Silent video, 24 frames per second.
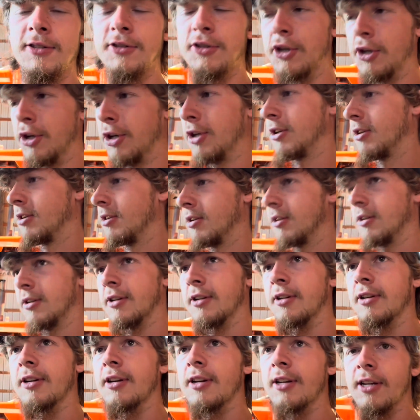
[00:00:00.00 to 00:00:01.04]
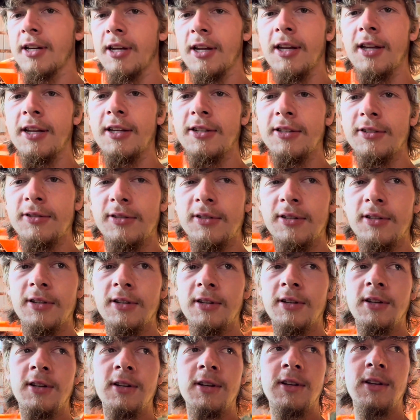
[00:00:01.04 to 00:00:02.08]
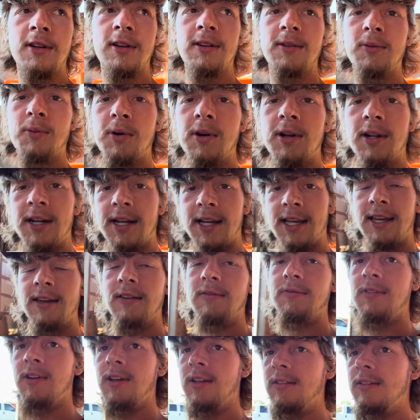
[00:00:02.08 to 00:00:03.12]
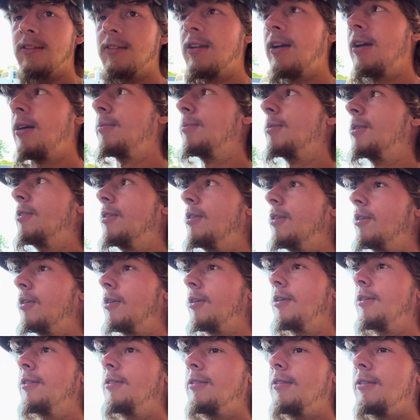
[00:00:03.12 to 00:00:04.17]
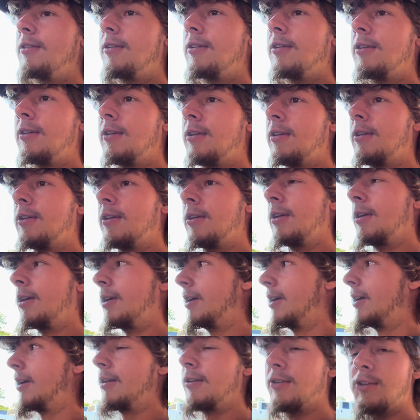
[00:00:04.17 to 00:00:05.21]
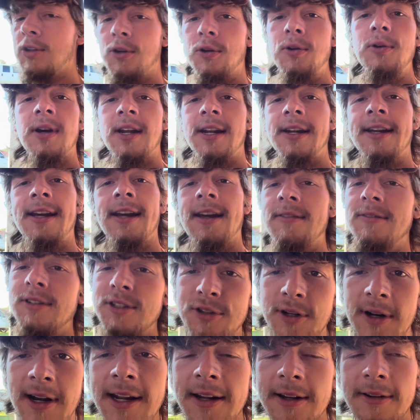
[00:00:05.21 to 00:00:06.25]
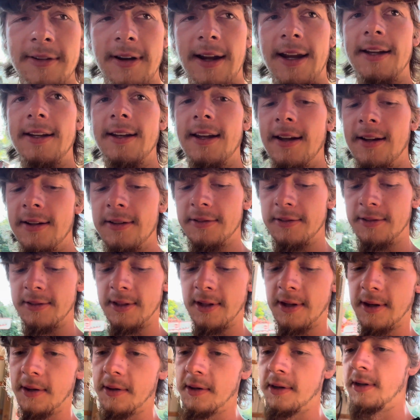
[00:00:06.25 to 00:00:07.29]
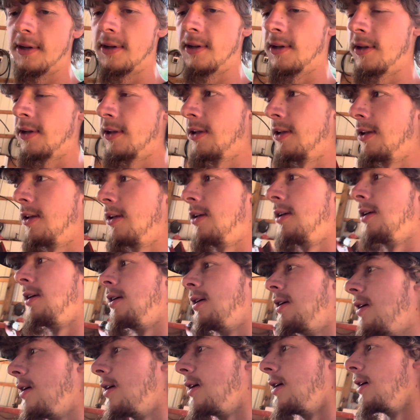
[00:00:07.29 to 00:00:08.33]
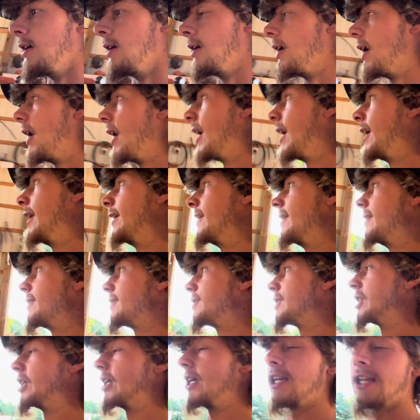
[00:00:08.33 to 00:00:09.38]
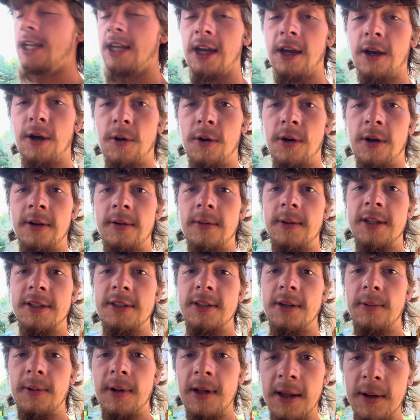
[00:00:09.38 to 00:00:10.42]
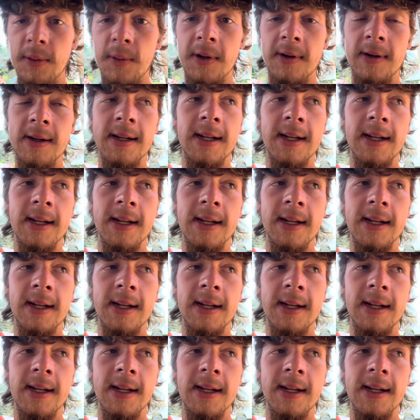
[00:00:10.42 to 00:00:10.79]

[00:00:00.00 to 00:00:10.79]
good because one, I can't find the time to do it, and two, I didn't have a training right now. So I hated to see it go because I really wanted